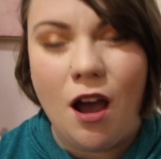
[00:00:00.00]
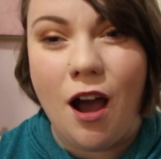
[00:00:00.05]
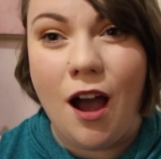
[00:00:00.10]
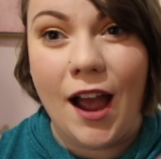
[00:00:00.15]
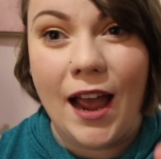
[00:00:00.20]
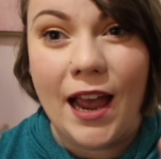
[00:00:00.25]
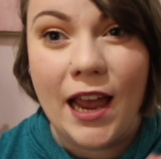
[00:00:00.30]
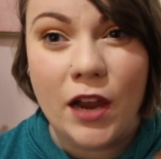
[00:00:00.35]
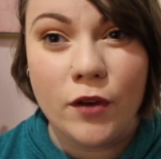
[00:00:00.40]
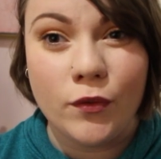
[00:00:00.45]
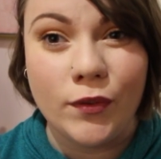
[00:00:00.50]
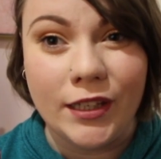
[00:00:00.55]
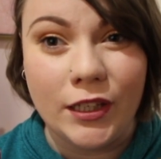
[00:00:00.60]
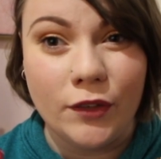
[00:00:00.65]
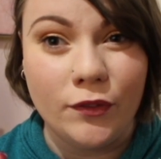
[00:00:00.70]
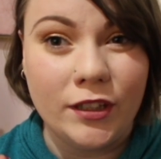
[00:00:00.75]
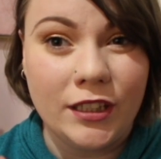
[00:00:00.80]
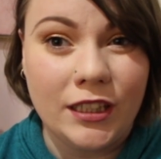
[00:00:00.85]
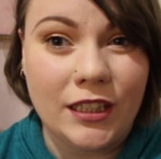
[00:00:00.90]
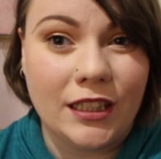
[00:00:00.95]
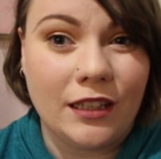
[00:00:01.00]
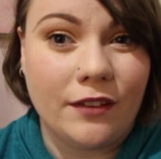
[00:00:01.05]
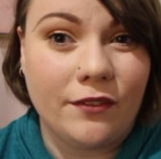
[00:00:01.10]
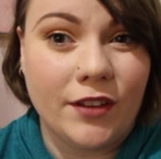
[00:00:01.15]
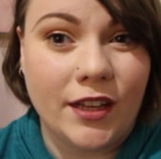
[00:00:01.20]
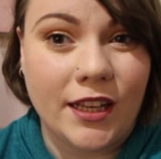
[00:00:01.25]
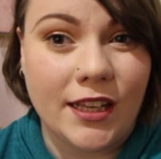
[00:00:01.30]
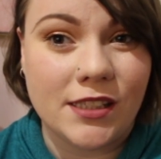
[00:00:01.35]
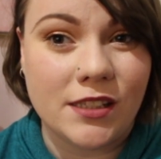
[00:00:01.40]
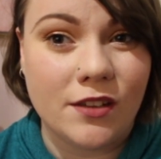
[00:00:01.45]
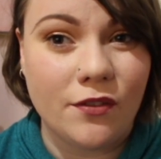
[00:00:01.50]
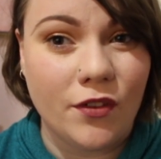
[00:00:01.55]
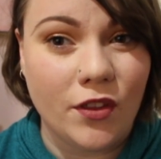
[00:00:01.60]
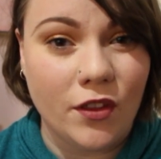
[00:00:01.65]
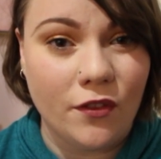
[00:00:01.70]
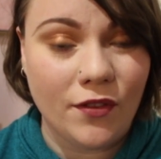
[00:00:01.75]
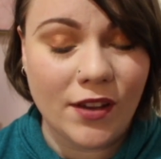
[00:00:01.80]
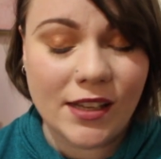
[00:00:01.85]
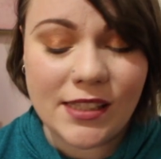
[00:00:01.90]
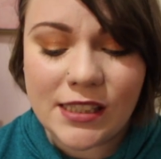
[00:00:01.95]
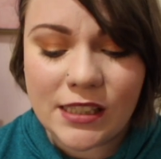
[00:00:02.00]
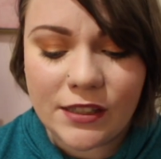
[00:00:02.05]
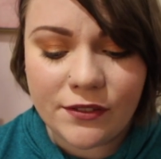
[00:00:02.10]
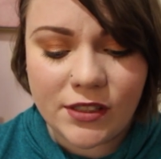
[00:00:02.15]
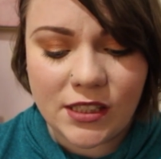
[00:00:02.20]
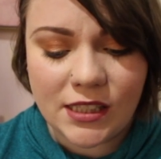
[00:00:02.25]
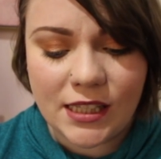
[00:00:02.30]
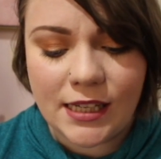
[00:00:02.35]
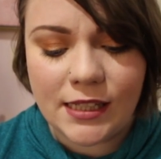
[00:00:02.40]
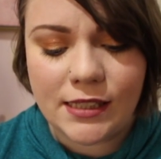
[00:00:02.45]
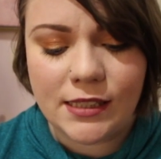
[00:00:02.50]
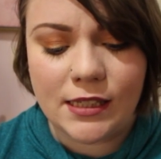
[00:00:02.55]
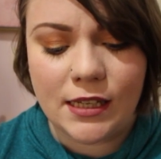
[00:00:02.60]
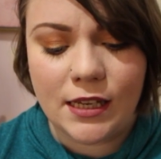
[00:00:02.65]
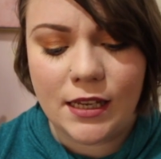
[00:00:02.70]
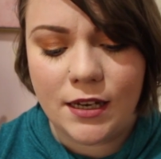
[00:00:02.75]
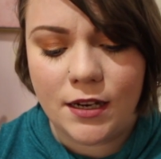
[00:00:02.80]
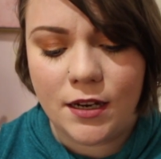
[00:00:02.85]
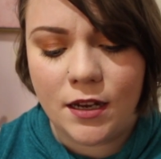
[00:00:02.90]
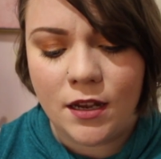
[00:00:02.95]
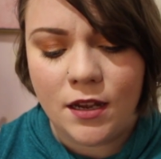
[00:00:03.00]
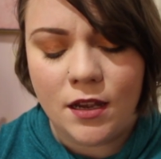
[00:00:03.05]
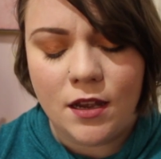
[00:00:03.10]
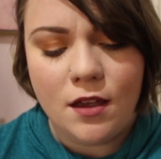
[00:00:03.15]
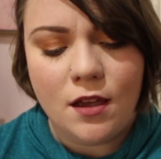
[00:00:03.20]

I really, really love these for the festive season.